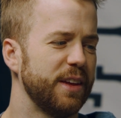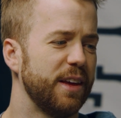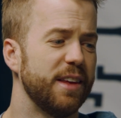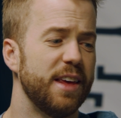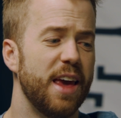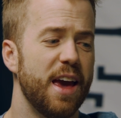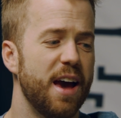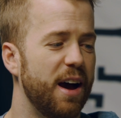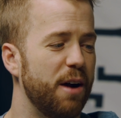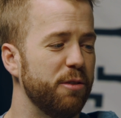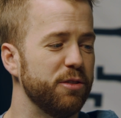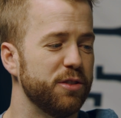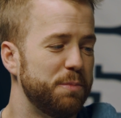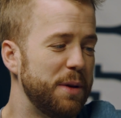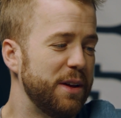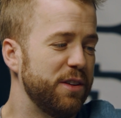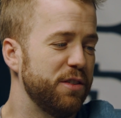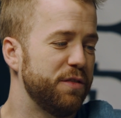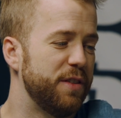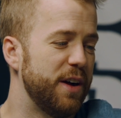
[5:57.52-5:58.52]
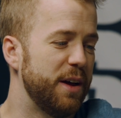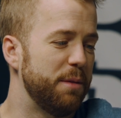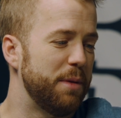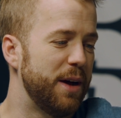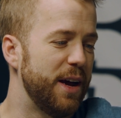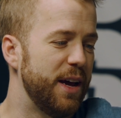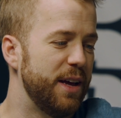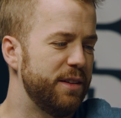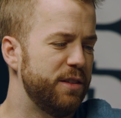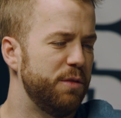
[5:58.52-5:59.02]
yeah, I was petrified
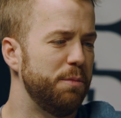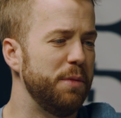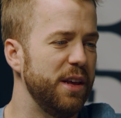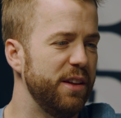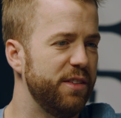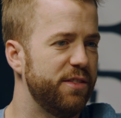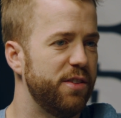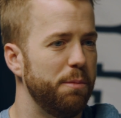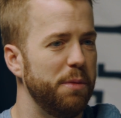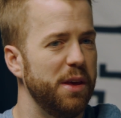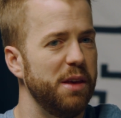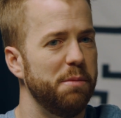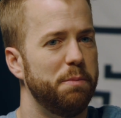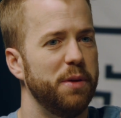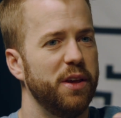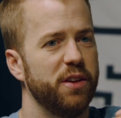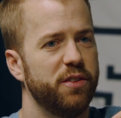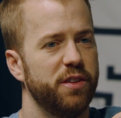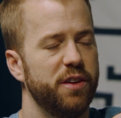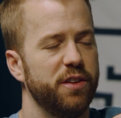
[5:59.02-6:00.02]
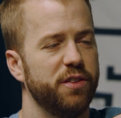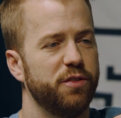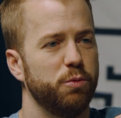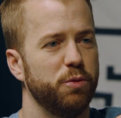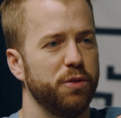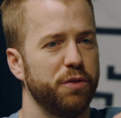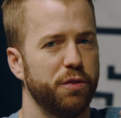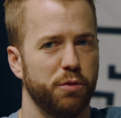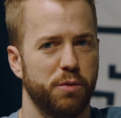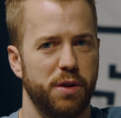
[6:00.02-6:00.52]
by it. To me, business
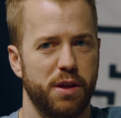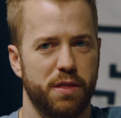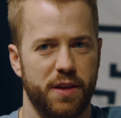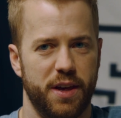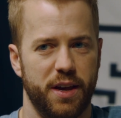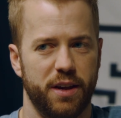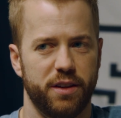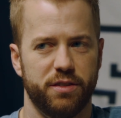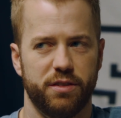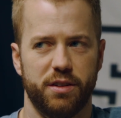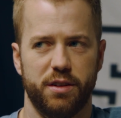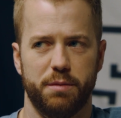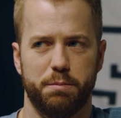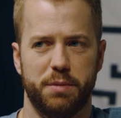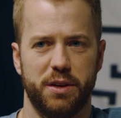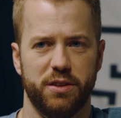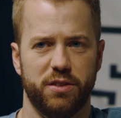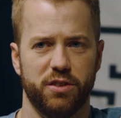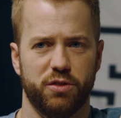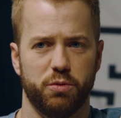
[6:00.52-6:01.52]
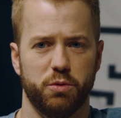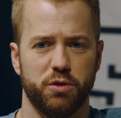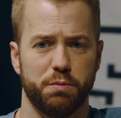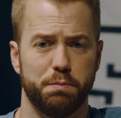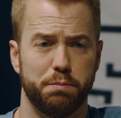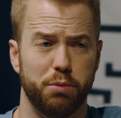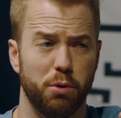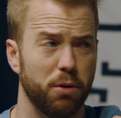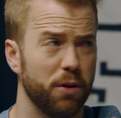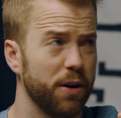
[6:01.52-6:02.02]
was three things. Business was
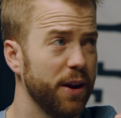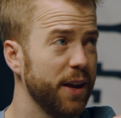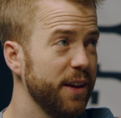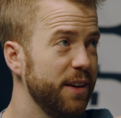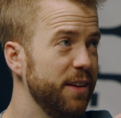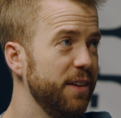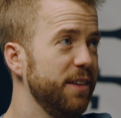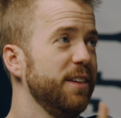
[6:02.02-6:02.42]
boring,